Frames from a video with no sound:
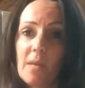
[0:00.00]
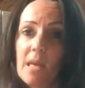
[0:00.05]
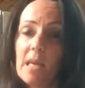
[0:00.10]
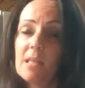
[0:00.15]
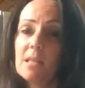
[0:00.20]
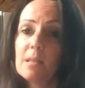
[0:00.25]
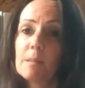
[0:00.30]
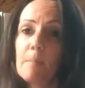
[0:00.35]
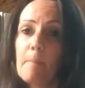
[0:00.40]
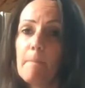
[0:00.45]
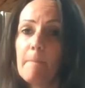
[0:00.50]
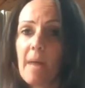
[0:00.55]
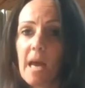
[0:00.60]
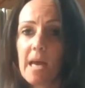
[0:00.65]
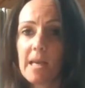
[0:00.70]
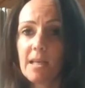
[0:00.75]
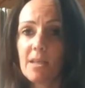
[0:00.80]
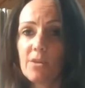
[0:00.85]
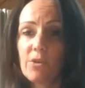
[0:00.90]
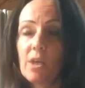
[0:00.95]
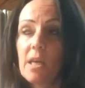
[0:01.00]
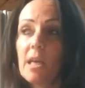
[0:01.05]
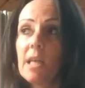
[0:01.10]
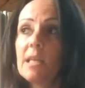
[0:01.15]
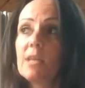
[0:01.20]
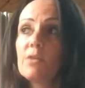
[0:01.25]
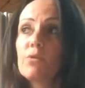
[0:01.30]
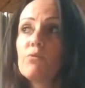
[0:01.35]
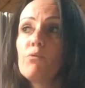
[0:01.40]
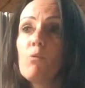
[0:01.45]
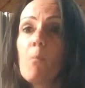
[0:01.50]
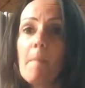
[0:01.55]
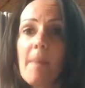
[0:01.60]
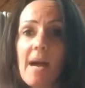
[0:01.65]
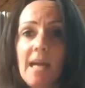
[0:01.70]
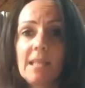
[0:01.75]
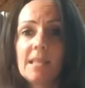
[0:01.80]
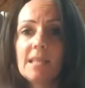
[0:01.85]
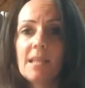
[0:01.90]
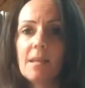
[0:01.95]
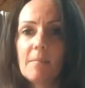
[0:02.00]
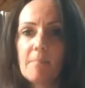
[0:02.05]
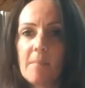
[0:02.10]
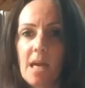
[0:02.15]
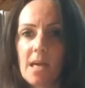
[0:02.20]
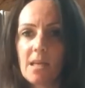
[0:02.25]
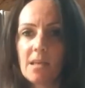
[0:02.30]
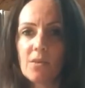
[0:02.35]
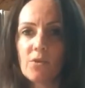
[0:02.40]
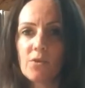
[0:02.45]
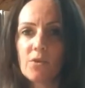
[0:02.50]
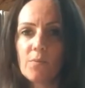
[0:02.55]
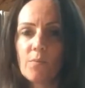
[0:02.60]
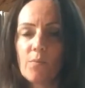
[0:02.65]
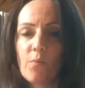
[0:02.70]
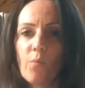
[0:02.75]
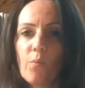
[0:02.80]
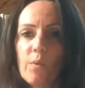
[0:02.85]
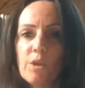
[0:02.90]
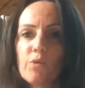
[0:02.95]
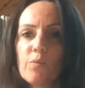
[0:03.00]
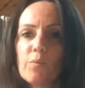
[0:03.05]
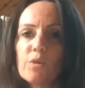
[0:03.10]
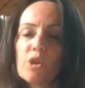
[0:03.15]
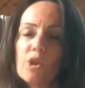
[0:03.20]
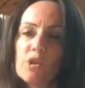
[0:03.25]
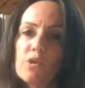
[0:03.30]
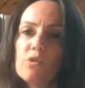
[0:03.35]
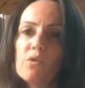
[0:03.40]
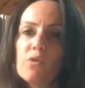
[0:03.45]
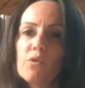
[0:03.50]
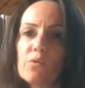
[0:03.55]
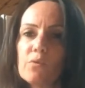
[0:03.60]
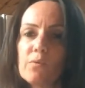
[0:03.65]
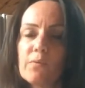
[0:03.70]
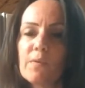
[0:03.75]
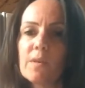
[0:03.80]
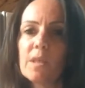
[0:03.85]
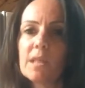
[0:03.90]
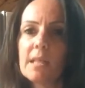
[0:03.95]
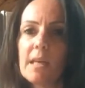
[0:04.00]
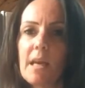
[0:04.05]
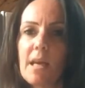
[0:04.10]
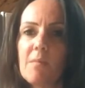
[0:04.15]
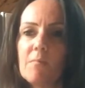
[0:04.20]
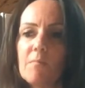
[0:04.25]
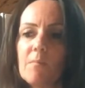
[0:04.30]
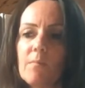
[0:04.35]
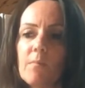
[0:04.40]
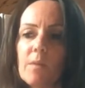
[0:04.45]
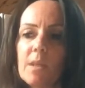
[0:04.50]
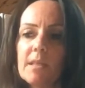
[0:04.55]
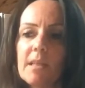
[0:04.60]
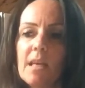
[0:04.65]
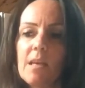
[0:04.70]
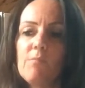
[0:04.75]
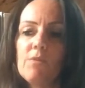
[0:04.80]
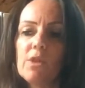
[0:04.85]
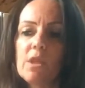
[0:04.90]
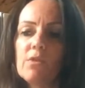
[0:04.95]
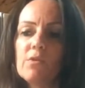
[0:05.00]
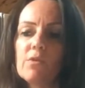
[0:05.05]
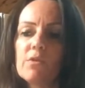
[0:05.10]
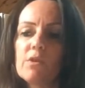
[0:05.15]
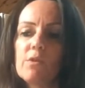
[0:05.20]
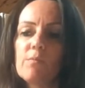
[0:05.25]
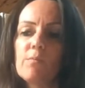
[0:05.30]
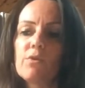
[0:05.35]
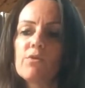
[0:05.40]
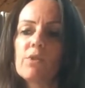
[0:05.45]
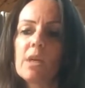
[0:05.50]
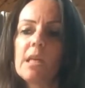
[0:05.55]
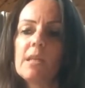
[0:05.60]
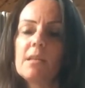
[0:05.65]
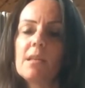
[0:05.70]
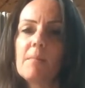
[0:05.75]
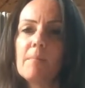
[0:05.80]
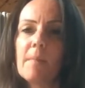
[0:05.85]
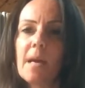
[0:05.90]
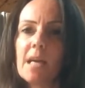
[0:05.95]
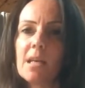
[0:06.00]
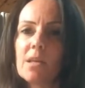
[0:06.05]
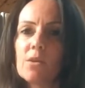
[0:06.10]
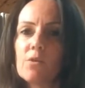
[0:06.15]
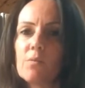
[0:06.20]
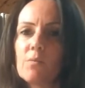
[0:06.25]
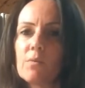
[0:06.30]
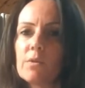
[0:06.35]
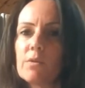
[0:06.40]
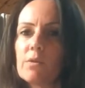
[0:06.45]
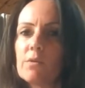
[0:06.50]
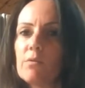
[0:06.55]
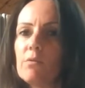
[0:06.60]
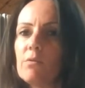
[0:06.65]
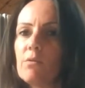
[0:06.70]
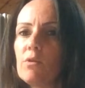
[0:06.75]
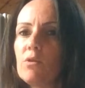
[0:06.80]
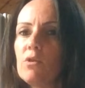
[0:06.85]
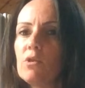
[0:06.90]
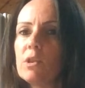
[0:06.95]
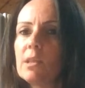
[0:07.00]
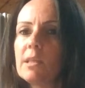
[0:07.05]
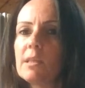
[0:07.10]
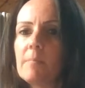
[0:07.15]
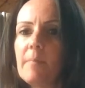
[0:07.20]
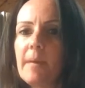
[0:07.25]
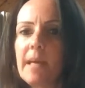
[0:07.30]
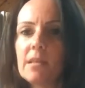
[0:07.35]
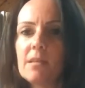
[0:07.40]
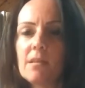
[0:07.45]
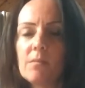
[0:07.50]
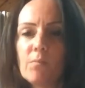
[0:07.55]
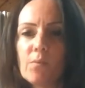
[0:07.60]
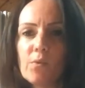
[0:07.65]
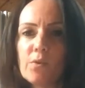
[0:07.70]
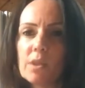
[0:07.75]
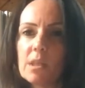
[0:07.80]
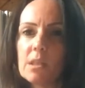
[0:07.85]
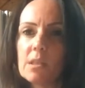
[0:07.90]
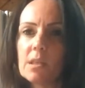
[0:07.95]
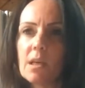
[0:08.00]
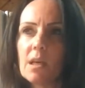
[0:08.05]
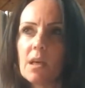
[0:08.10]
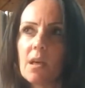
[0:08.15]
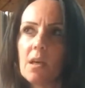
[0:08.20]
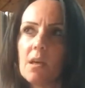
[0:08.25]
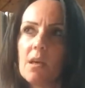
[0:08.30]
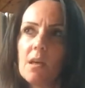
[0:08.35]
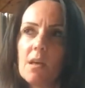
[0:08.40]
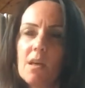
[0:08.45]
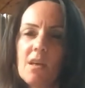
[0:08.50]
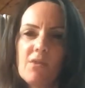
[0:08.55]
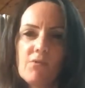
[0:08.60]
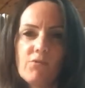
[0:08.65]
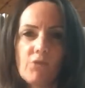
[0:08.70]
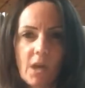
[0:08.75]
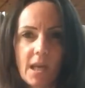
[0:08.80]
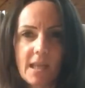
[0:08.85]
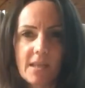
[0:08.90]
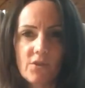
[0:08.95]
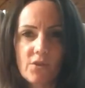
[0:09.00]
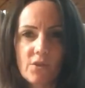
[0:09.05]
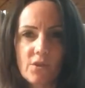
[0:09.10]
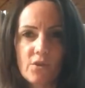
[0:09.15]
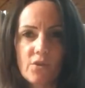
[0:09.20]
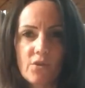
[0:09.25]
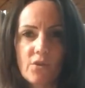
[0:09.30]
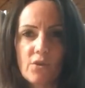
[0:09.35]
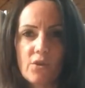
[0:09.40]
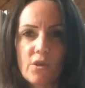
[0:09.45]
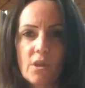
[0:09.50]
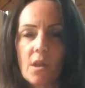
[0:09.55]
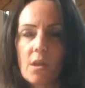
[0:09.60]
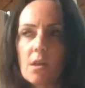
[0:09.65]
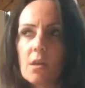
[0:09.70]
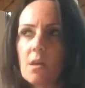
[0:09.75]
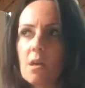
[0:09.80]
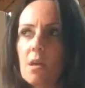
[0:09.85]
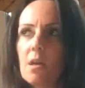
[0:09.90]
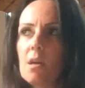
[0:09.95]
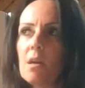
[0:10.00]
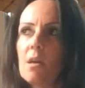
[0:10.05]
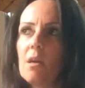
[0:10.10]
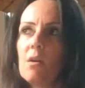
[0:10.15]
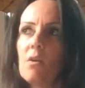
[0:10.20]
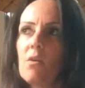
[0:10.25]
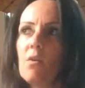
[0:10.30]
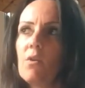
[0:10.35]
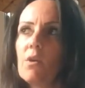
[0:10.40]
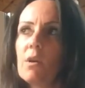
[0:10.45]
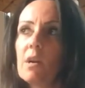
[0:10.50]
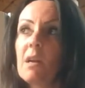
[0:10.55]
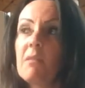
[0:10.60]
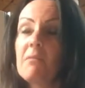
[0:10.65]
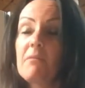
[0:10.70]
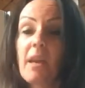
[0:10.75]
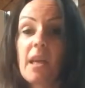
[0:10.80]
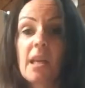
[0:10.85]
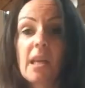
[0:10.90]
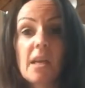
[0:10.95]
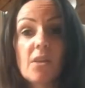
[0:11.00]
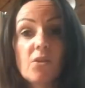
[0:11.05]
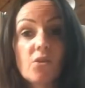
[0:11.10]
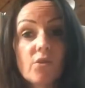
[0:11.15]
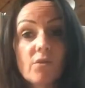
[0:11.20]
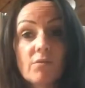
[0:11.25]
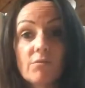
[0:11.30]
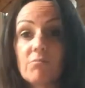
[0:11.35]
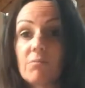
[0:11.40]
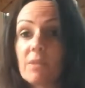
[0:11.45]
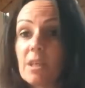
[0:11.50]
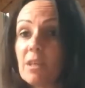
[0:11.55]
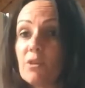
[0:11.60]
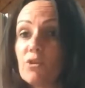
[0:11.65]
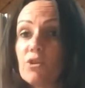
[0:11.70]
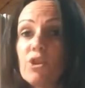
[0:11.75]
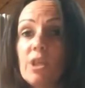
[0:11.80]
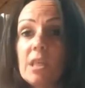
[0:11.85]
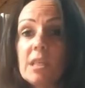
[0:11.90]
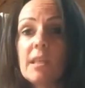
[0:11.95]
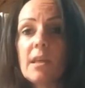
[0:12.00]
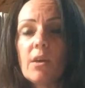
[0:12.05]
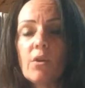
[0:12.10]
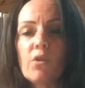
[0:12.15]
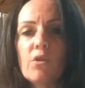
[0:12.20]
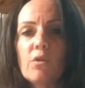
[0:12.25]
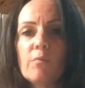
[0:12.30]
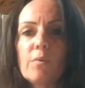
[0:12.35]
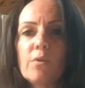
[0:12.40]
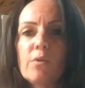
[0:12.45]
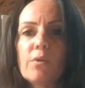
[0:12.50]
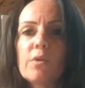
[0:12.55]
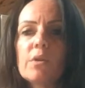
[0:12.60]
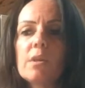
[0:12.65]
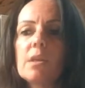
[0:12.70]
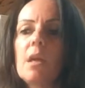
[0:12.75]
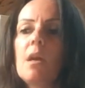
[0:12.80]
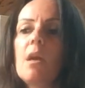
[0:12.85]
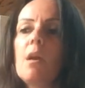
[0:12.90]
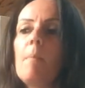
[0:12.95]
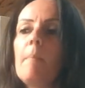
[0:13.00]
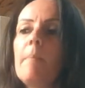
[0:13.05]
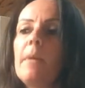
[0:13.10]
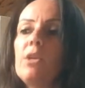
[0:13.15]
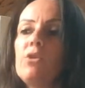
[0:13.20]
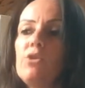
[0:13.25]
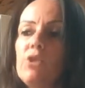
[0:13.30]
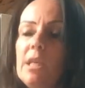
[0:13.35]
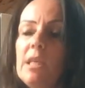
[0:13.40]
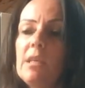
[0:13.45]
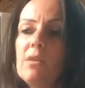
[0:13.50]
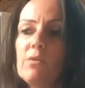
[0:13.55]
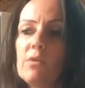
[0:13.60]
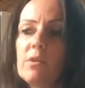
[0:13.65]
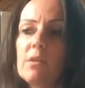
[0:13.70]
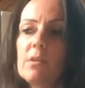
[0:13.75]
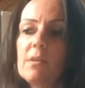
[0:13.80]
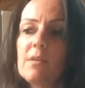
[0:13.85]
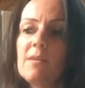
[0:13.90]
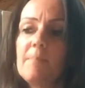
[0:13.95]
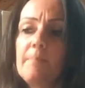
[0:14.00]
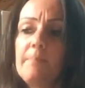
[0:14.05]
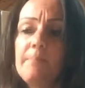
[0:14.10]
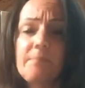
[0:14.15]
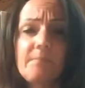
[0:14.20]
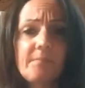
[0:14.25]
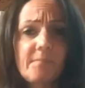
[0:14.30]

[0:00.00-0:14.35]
It's marriage, and it's romantic marriage, which was unusual for the time. The time Jane Austen was writing, marriage was usually depicted more as a religious union or a financial kind of treaty almost. But in Jane Austen,